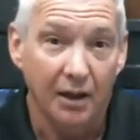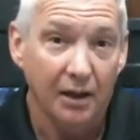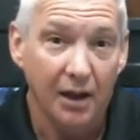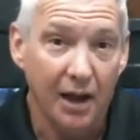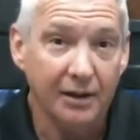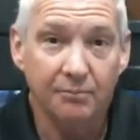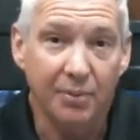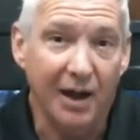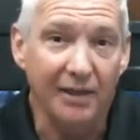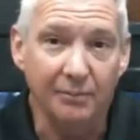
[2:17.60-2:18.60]
I can
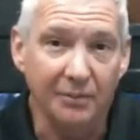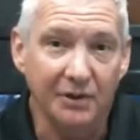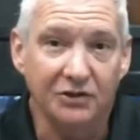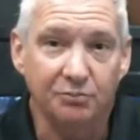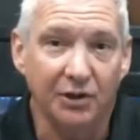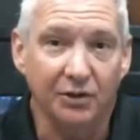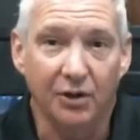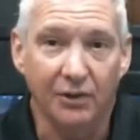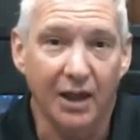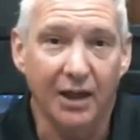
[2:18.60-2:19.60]
buy that mini split
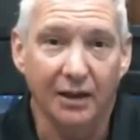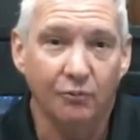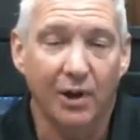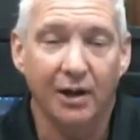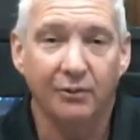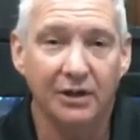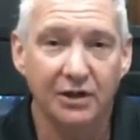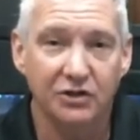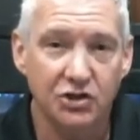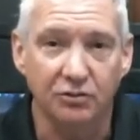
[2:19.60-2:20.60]
online, why do I
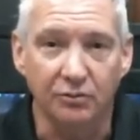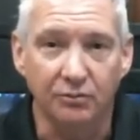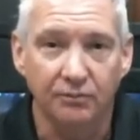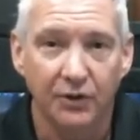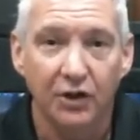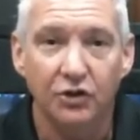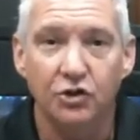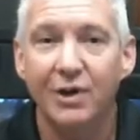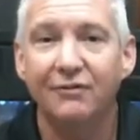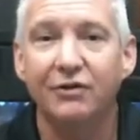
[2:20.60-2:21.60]
need you? You
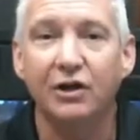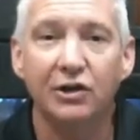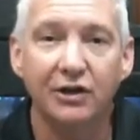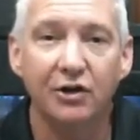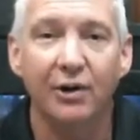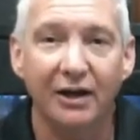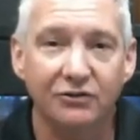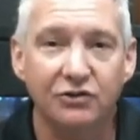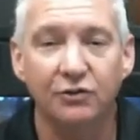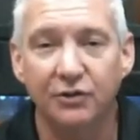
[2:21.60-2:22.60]
have a clear
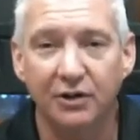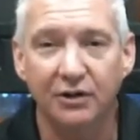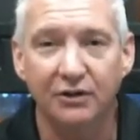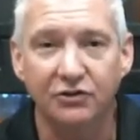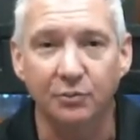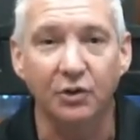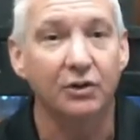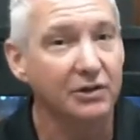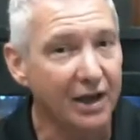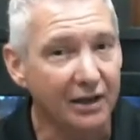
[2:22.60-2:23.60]
answer for the customer.
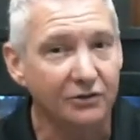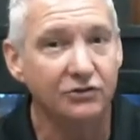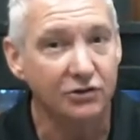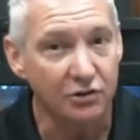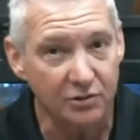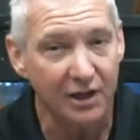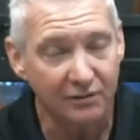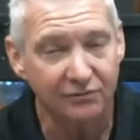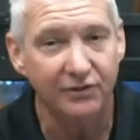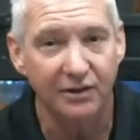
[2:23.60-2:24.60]
Yes, you can
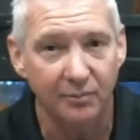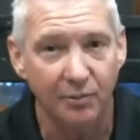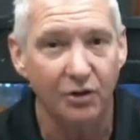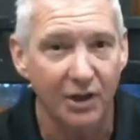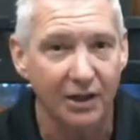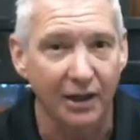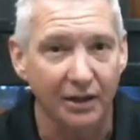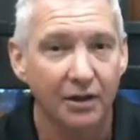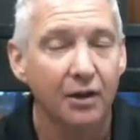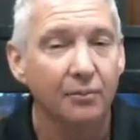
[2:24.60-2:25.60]
find them
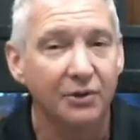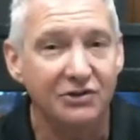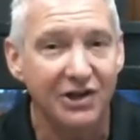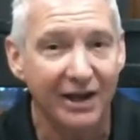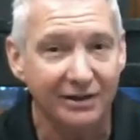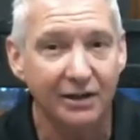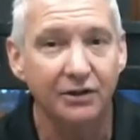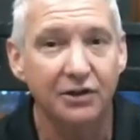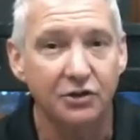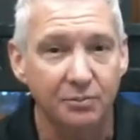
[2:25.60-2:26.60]
online, but
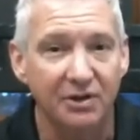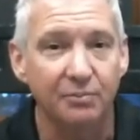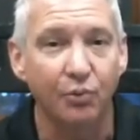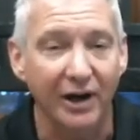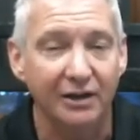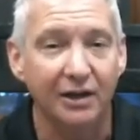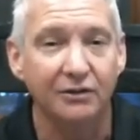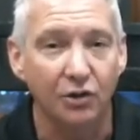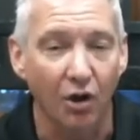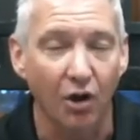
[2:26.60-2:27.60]
technically you'd be breaking the
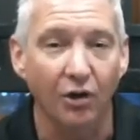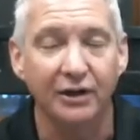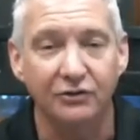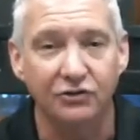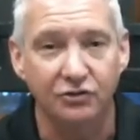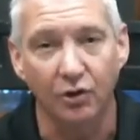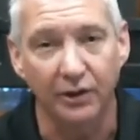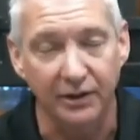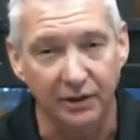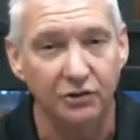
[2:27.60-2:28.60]
law
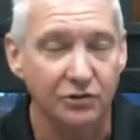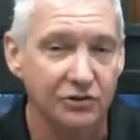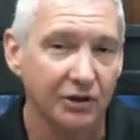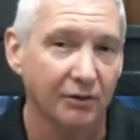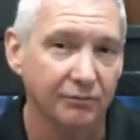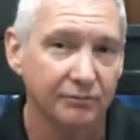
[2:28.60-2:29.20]
installing it yourself.